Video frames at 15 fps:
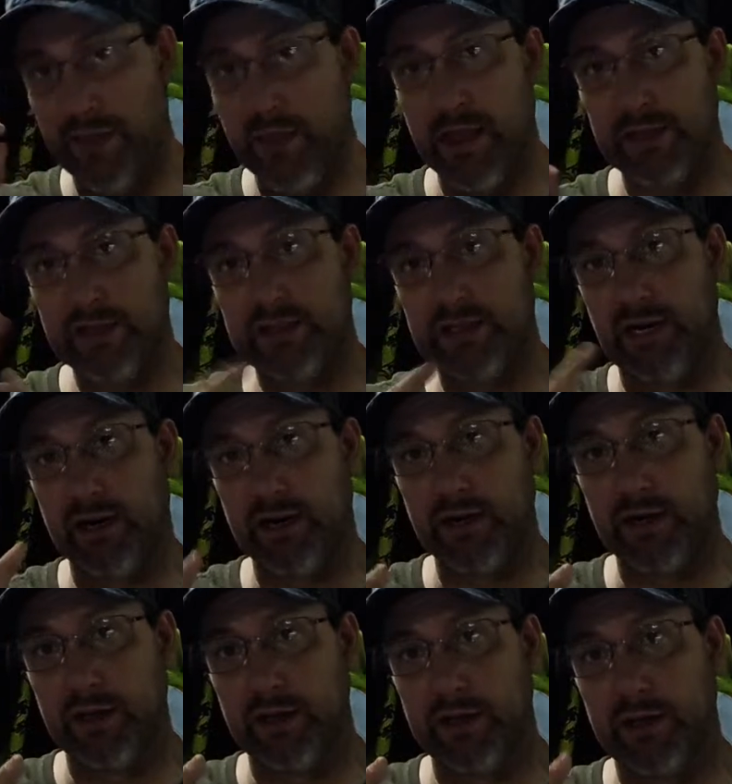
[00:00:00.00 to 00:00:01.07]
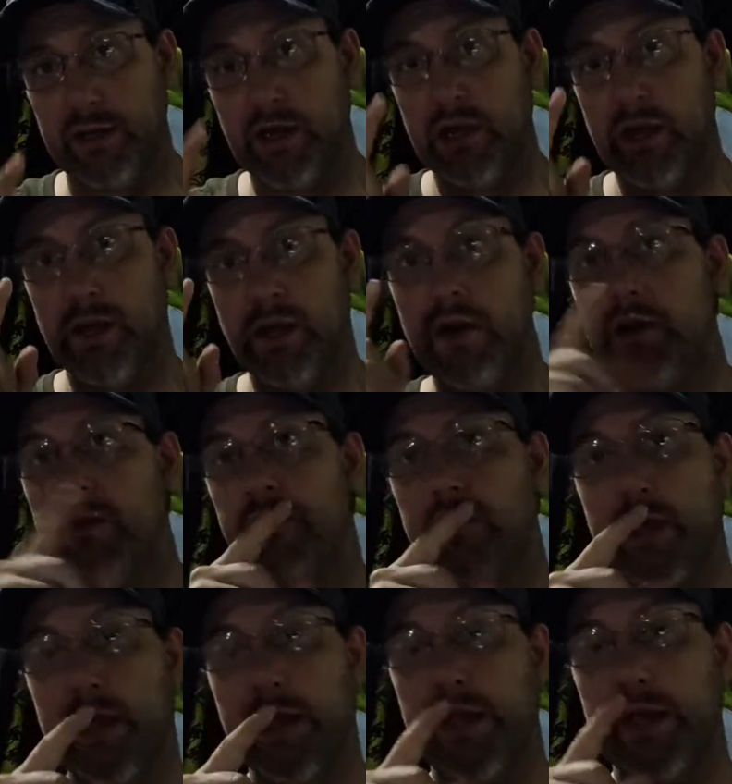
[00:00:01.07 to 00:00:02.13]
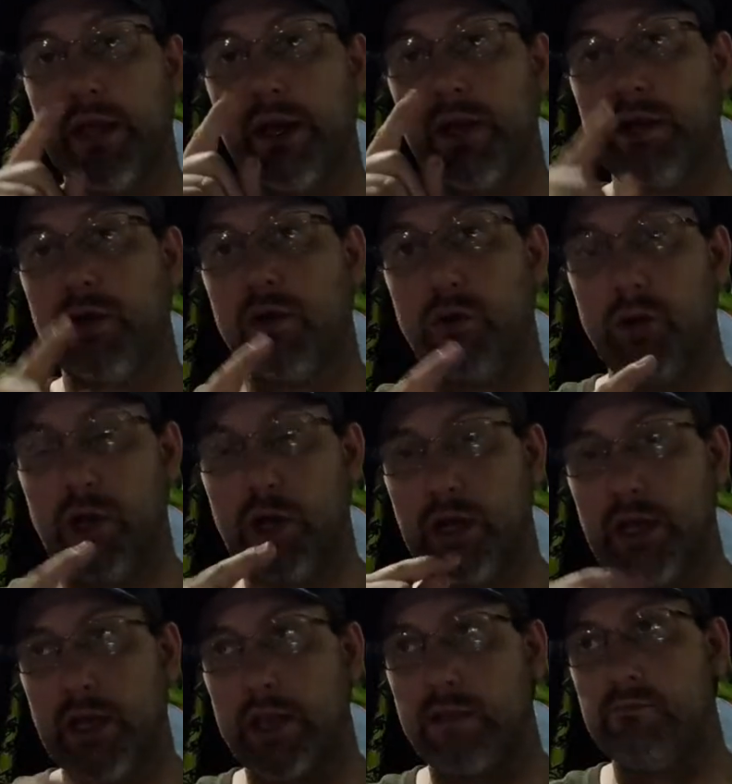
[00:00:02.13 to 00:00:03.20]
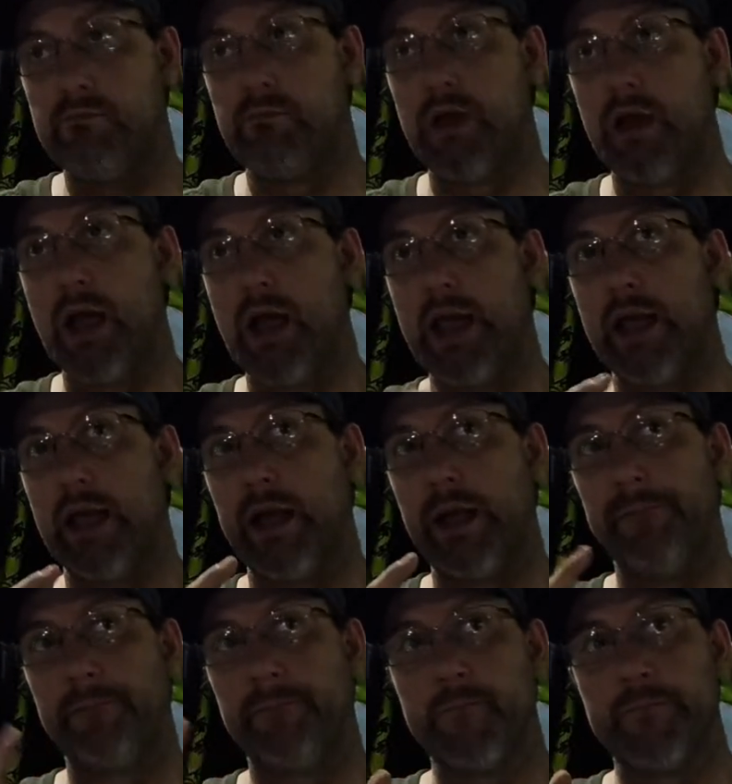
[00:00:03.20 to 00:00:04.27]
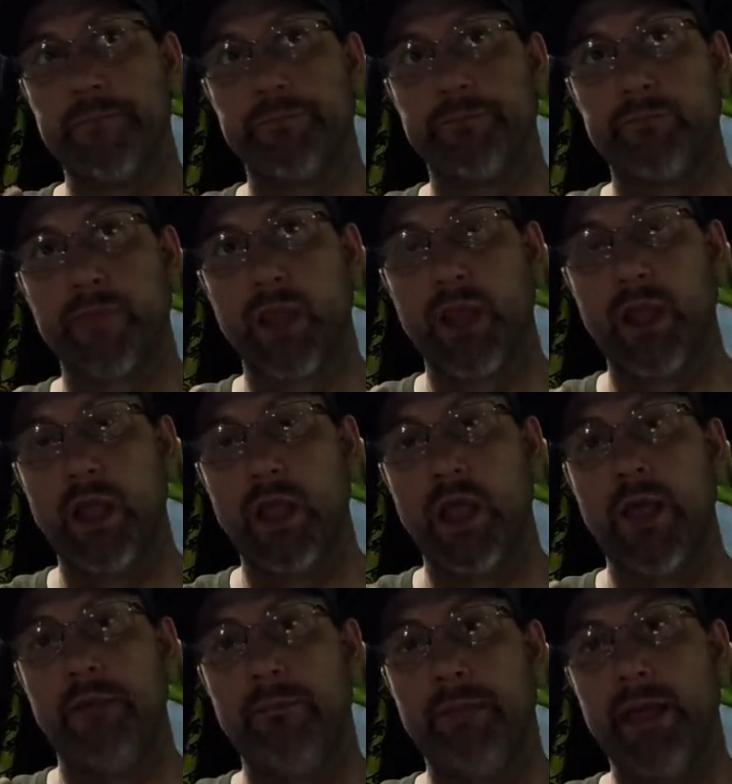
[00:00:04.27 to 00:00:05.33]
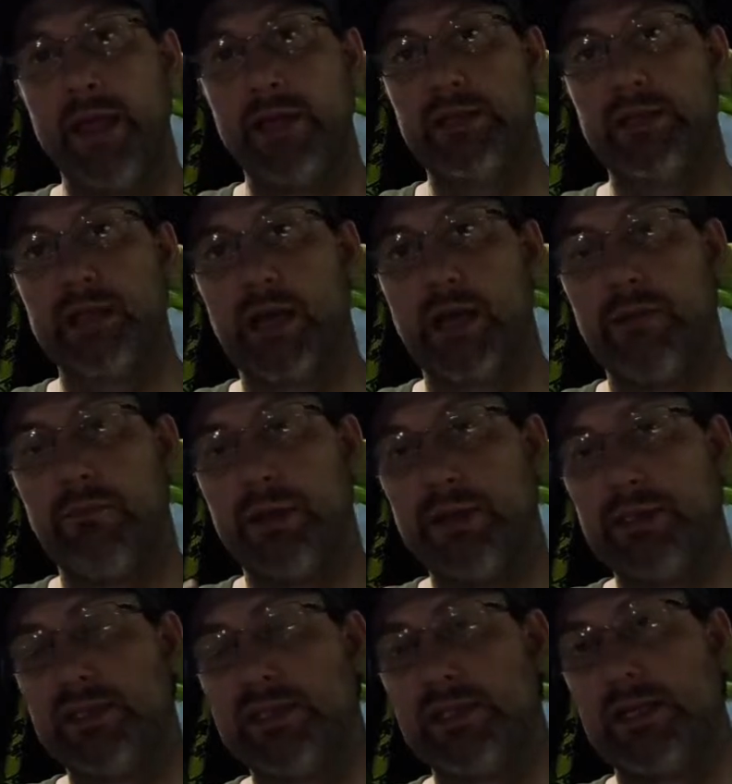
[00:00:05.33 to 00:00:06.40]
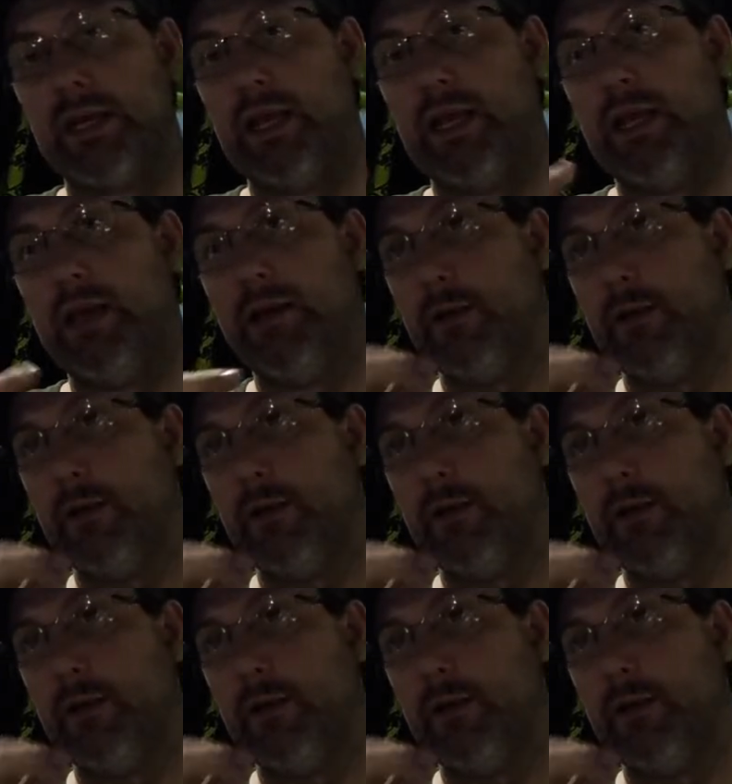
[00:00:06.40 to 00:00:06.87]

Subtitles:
the CR England thing and go look at my pay stub and see